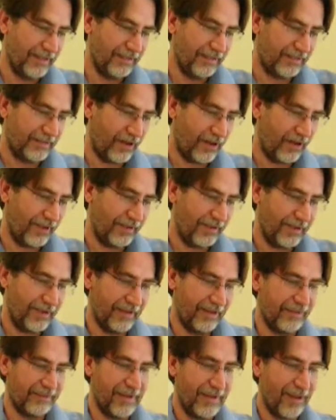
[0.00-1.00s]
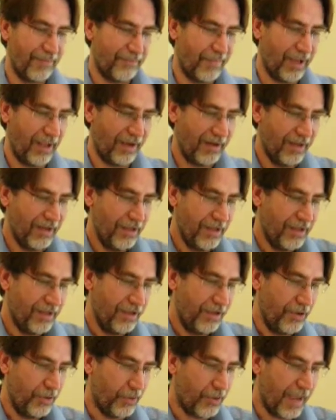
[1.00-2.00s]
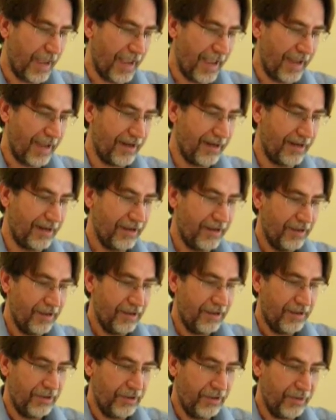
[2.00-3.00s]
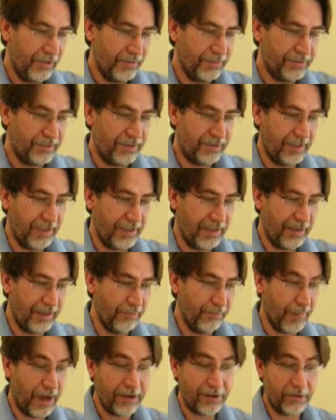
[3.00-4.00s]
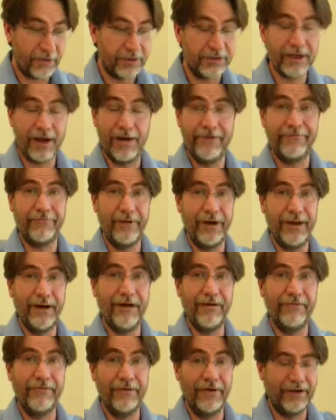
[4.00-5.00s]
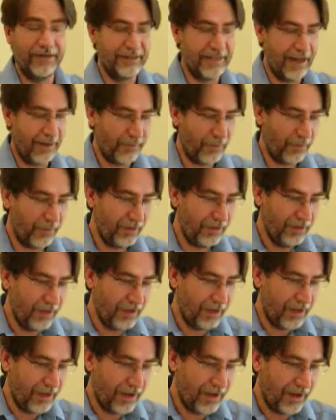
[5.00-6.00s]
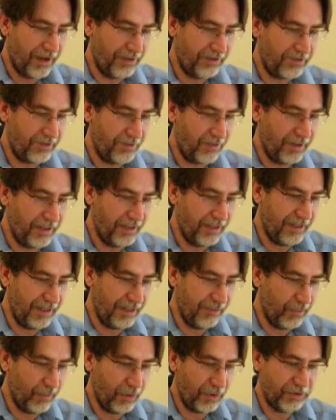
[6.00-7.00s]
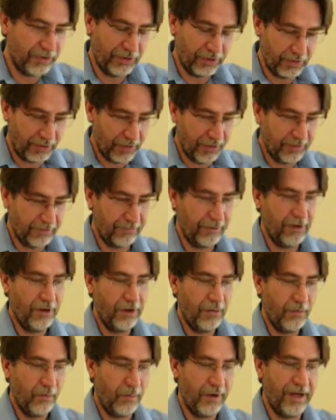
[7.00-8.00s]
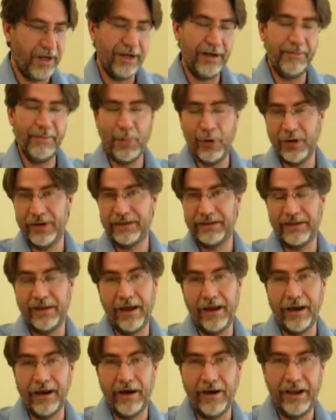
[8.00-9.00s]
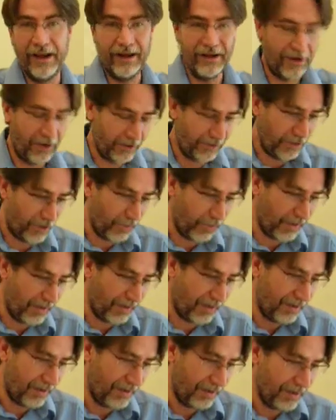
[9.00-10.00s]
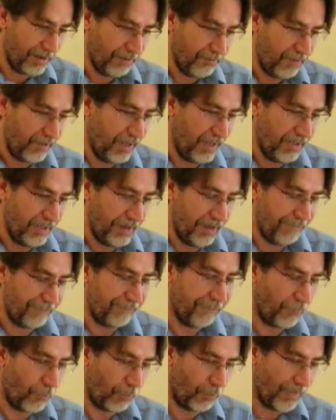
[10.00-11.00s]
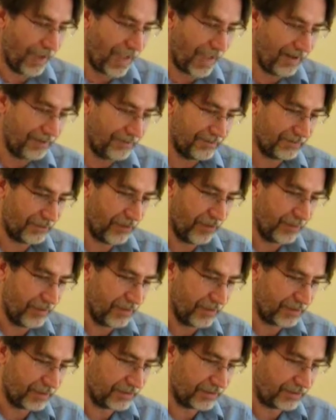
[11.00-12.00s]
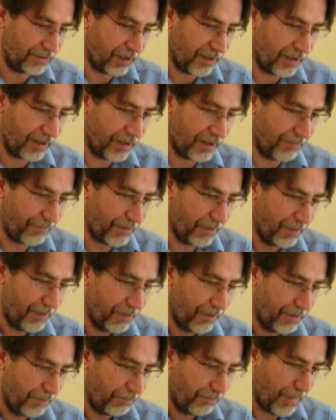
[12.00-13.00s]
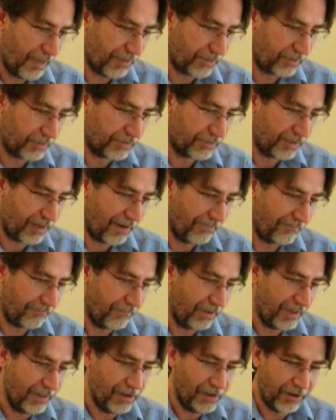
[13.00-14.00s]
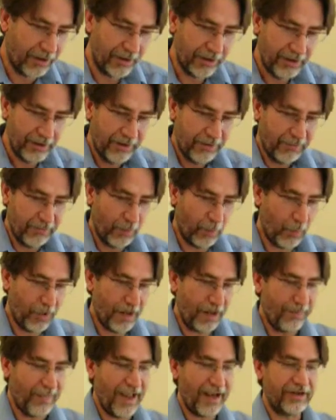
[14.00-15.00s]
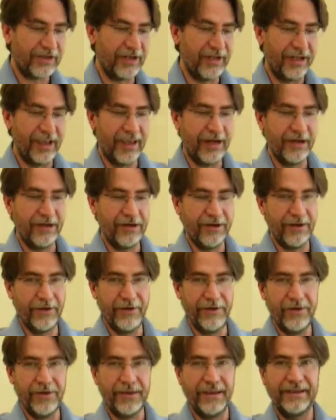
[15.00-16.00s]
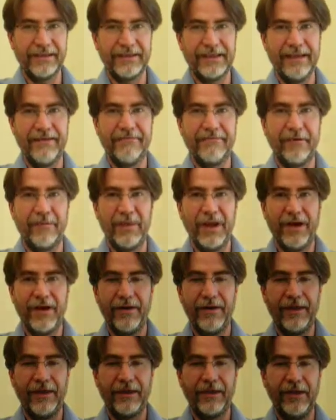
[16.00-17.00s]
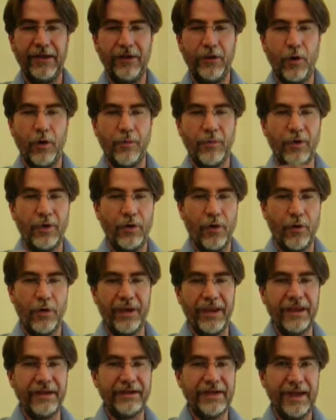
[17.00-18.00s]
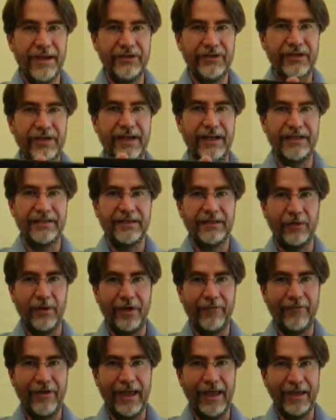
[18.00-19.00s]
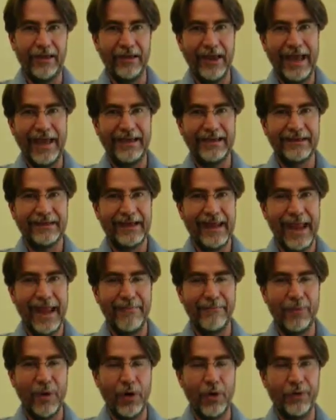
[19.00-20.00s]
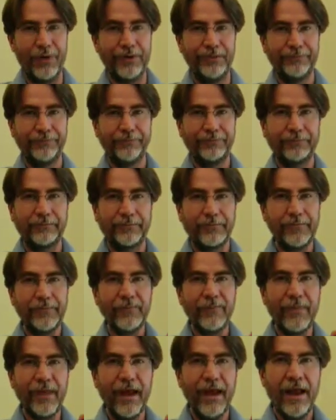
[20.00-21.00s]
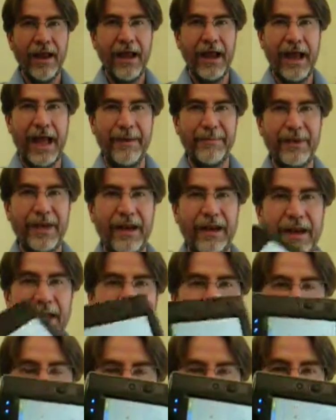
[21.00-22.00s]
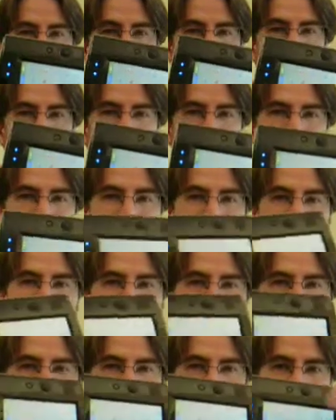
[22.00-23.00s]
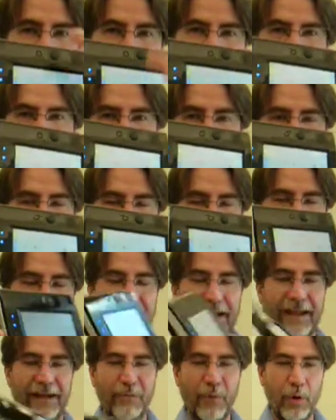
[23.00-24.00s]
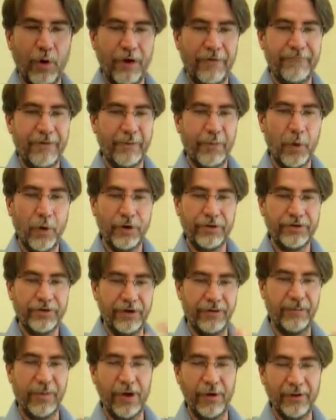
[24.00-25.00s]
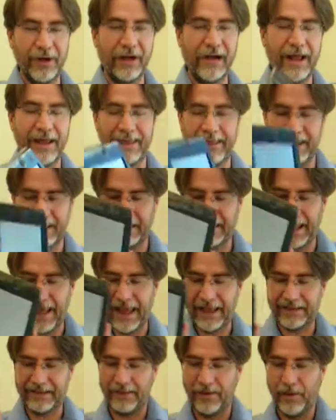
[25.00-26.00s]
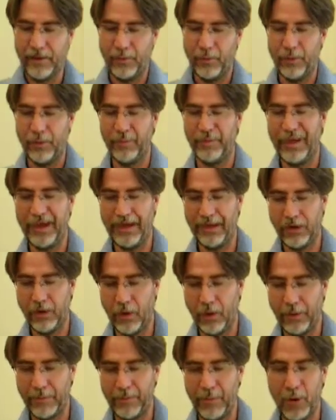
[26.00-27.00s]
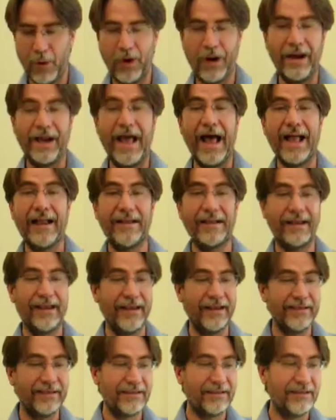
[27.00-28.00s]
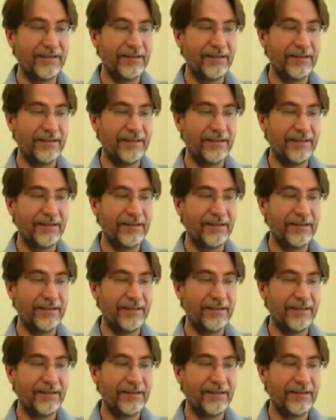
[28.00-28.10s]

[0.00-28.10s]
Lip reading: starting things up, but you can use the Microsoft Reader, for example, to read ebooks. You can read books that are in Adobe PDF format. So I'm going to start up Microsoft Reader. But what I'm actually going to do, you can see from here that the normal orientation is sort of a landscape mode. I'm going to rotate the screen so it's reading in more of a portrait mode, and I think that will be more analogous